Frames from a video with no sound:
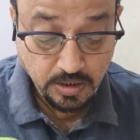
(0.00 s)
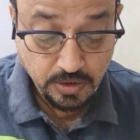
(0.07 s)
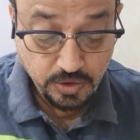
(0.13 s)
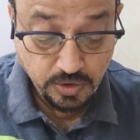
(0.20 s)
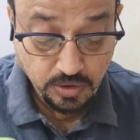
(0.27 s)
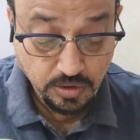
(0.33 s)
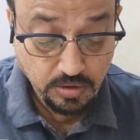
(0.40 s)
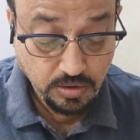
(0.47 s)

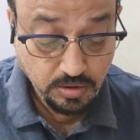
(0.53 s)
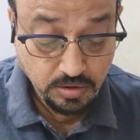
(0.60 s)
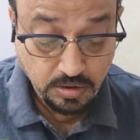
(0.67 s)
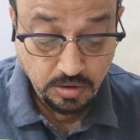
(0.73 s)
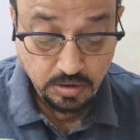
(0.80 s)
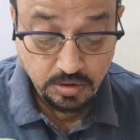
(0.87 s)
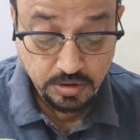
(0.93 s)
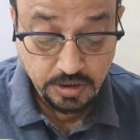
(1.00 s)
So
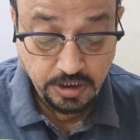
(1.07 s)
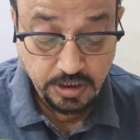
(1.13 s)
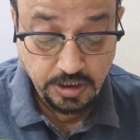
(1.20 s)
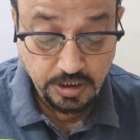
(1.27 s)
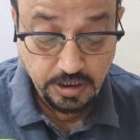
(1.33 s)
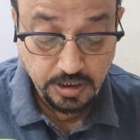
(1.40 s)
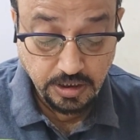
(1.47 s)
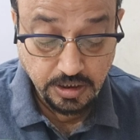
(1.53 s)

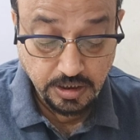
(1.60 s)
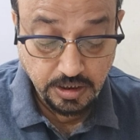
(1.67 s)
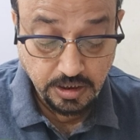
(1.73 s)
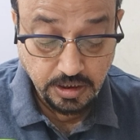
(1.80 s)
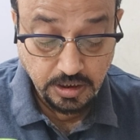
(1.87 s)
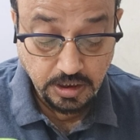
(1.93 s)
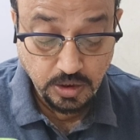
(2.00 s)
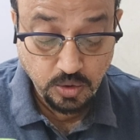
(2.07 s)
the
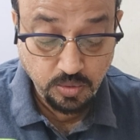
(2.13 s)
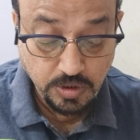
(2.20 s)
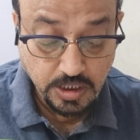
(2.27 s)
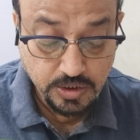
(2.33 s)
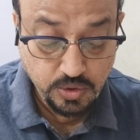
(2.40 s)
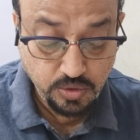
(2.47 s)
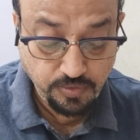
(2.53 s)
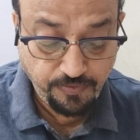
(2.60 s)

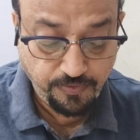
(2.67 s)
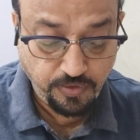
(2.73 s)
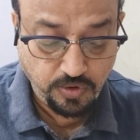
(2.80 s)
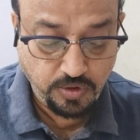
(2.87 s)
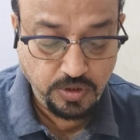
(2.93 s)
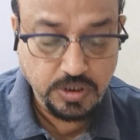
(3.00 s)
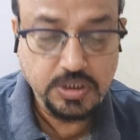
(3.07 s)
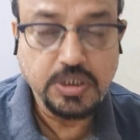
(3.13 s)
Iguazu
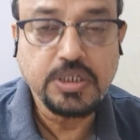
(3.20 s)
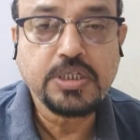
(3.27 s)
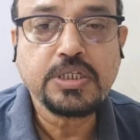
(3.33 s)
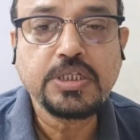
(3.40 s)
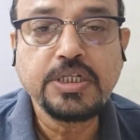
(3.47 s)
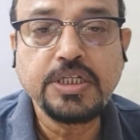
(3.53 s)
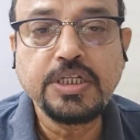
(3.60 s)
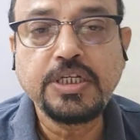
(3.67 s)
Falls, a
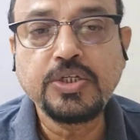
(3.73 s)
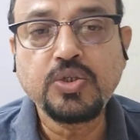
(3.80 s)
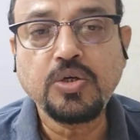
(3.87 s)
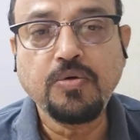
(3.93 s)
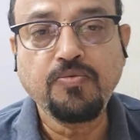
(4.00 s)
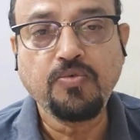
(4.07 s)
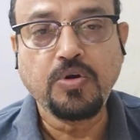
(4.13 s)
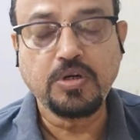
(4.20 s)
series
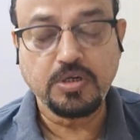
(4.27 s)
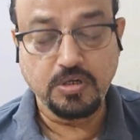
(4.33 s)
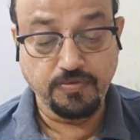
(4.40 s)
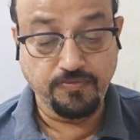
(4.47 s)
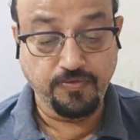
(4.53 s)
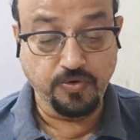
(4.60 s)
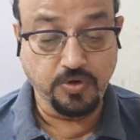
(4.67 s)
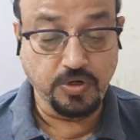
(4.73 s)
of
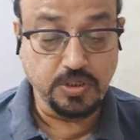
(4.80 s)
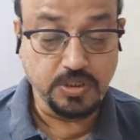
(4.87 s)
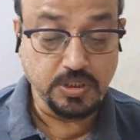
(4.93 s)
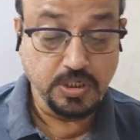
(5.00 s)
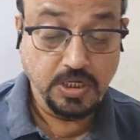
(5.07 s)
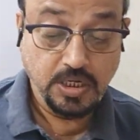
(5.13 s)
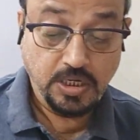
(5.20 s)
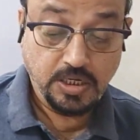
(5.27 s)

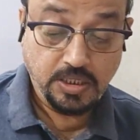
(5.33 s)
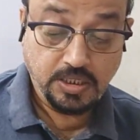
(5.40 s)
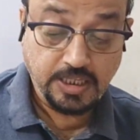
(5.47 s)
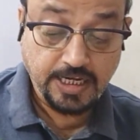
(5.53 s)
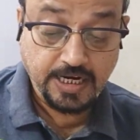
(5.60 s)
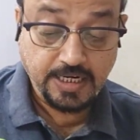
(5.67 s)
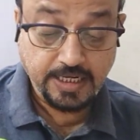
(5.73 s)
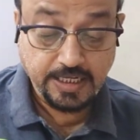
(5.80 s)
waterfalls
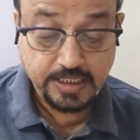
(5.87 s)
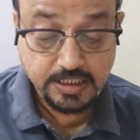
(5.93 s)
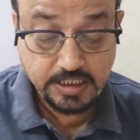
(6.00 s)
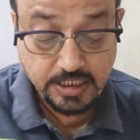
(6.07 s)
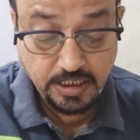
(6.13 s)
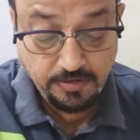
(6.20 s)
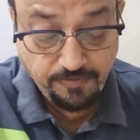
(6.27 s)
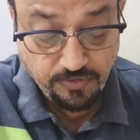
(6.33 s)
that
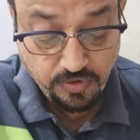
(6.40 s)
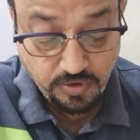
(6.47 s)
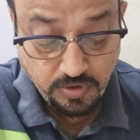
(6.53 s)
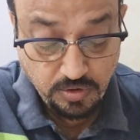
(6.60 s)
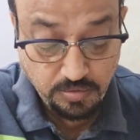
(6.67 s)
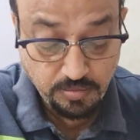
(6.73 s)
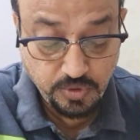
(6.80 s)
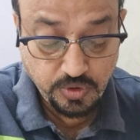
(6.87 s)
extend for
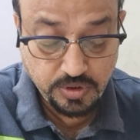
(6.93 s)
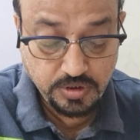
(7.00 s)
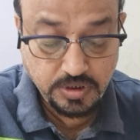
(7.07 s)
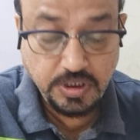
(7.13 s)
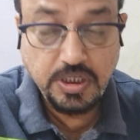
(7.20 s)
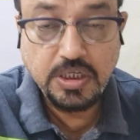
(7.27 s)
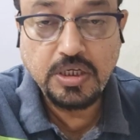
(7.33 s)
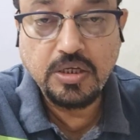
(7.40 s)
almost
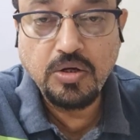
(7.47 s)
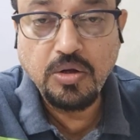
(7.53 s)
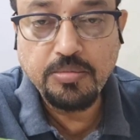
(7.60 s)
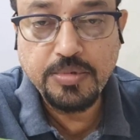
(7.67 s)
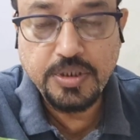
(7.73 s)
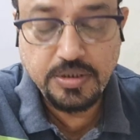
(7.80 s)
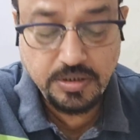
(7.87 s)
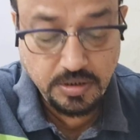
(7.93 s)
3
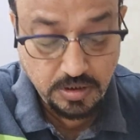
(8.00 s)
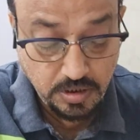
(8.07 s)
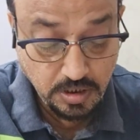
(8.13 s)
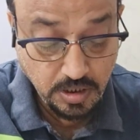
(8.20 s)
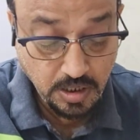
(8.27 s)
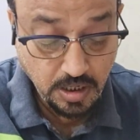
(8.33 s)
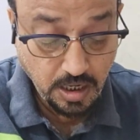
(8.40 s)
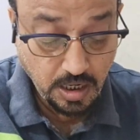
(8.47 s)
kilometers,
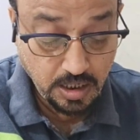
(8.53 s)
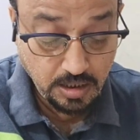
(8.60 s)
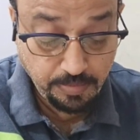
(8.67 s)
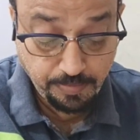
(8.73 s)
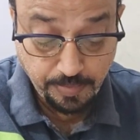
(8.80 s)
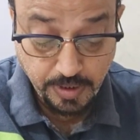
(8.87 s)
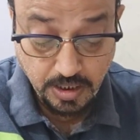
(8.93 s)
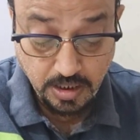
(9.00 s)
are a
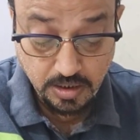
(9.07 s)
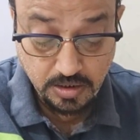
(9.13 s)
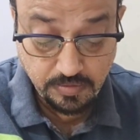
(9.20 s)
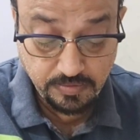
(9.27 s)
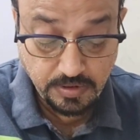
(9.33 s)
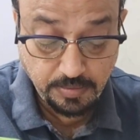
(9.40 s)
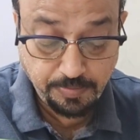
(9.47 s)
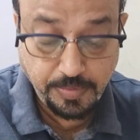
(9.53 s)
part
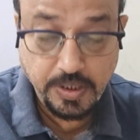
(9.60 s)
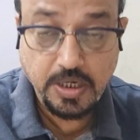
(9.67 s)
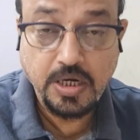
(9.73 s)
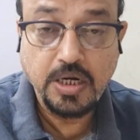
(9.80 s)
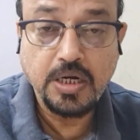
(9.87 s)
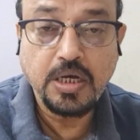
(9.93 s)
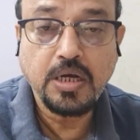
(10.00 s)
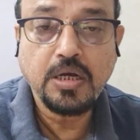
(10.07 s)
of the
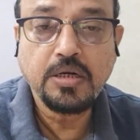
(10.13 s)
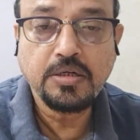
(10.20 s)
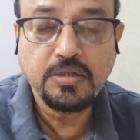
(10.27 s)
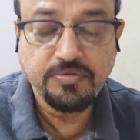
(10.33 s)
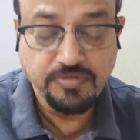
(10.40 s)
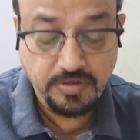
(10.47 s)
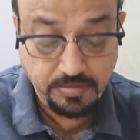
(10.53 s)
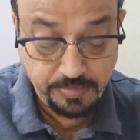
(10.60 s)
Parana
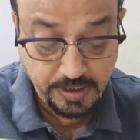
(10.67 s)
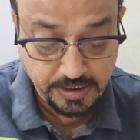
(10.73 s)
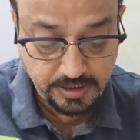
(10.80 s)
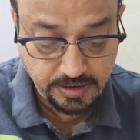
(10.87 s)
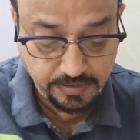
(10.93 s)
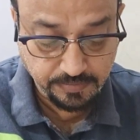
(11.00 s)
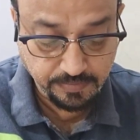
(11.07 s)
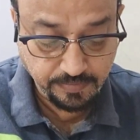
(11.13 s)
river
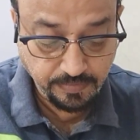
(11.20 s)
basin.